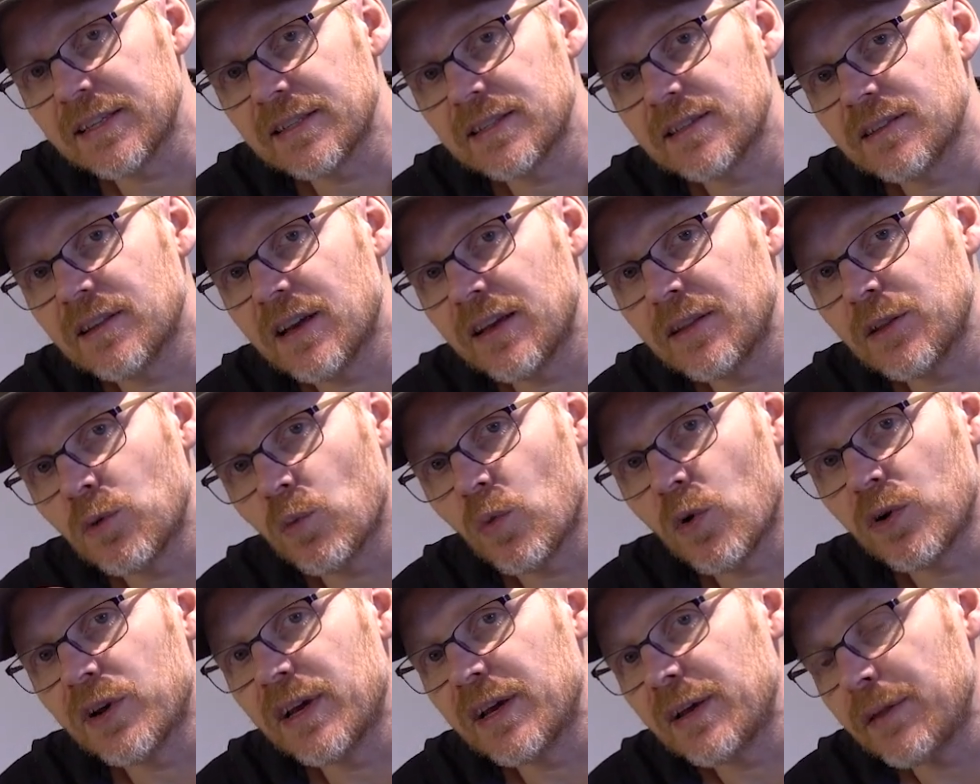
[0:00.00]
this, like the
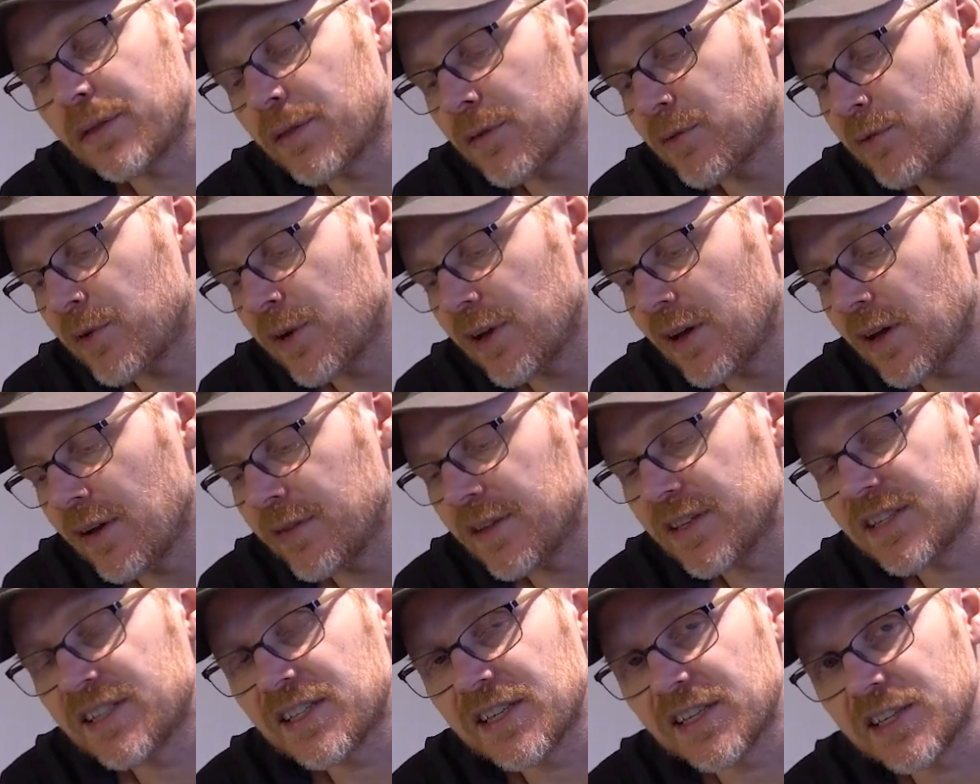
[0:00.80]
183,
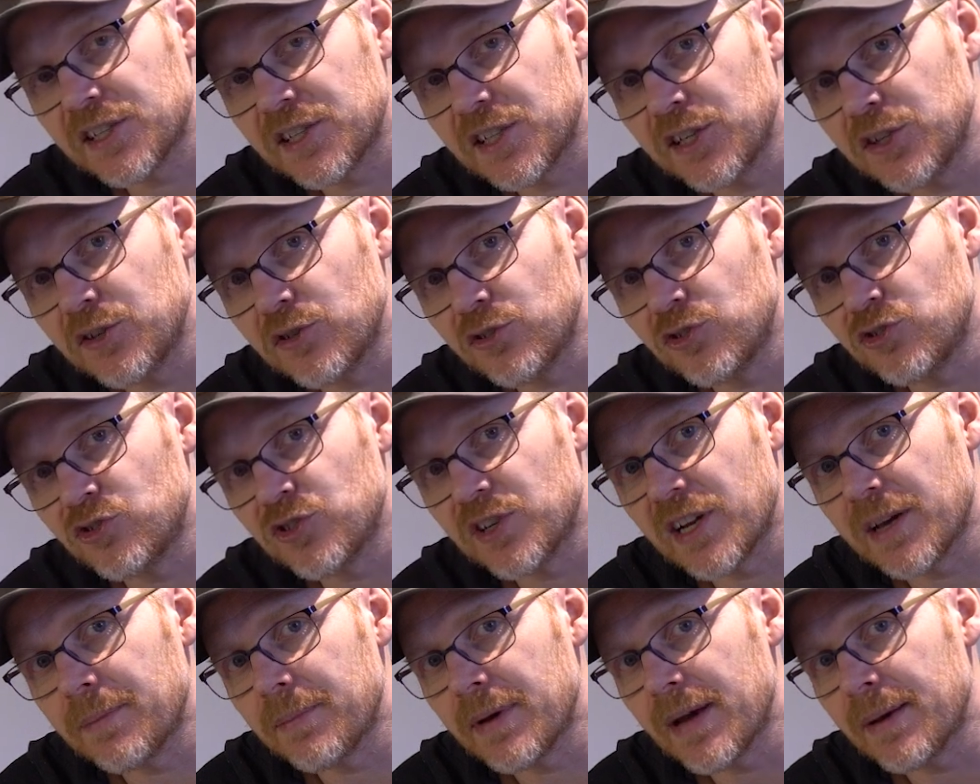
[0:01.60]
like the
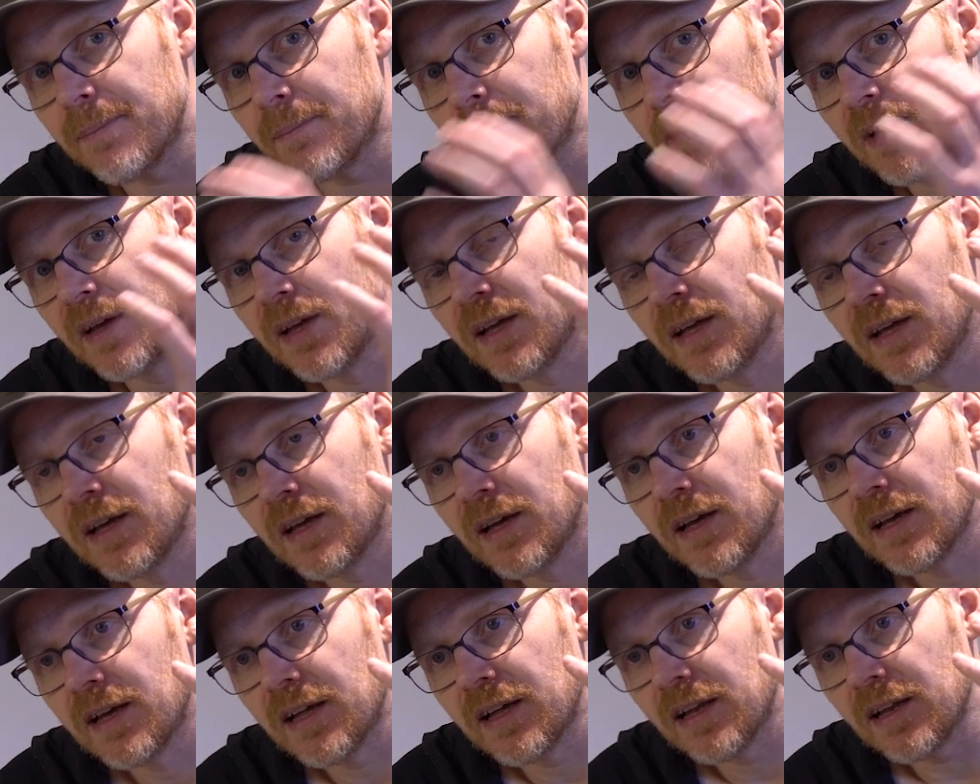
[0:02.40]
1600mm,
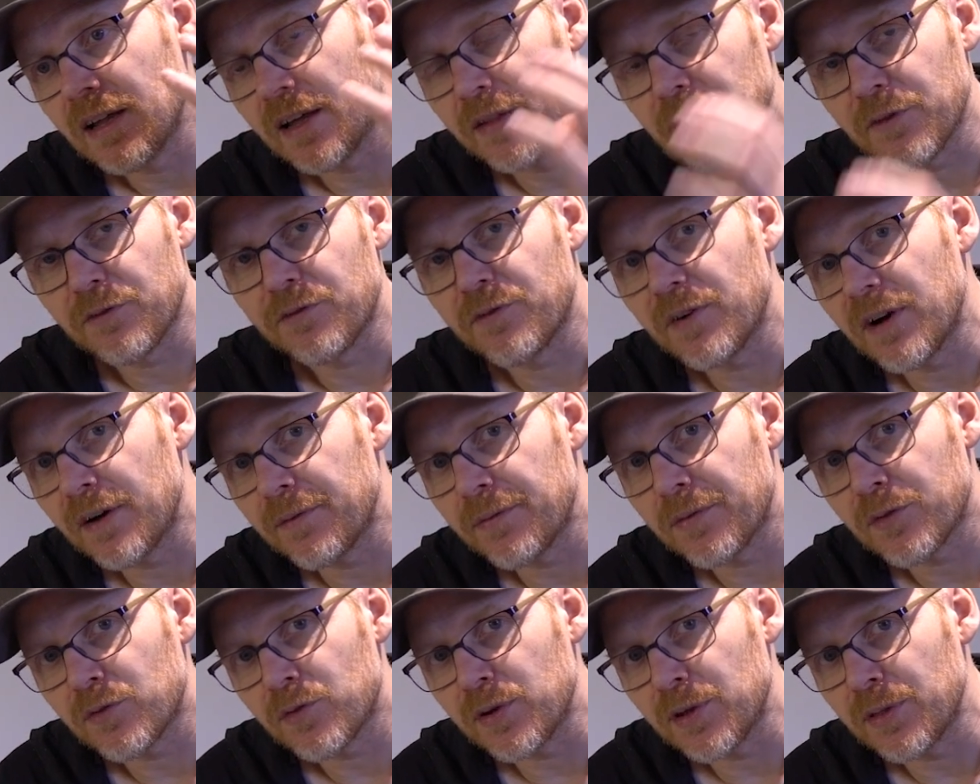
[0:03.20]
like the
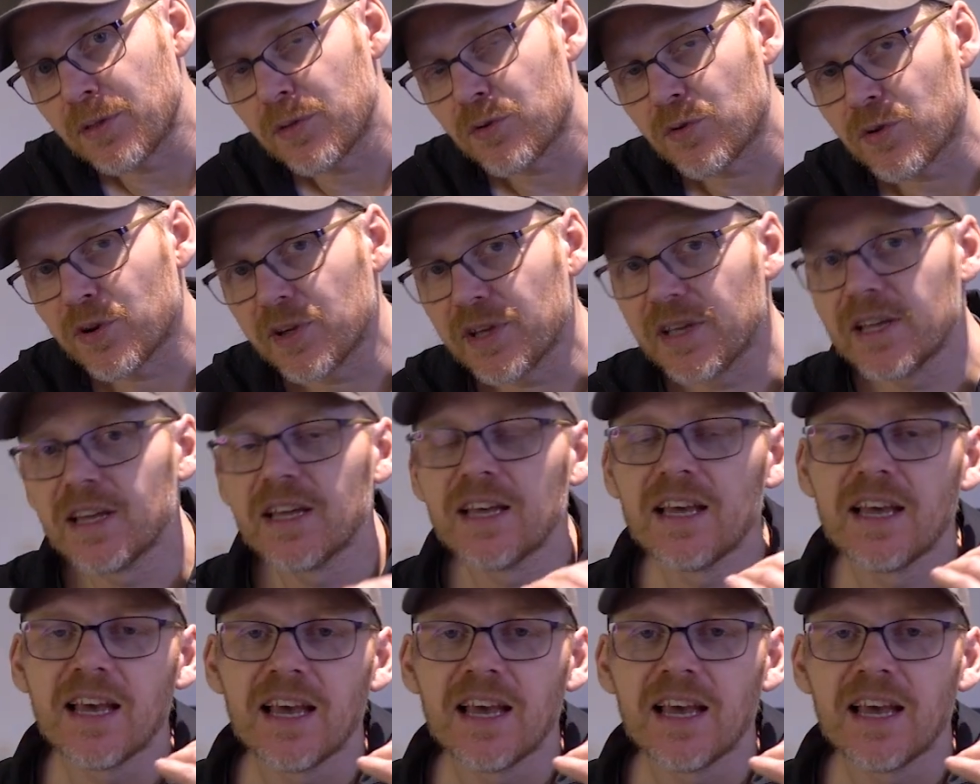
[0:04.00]
533.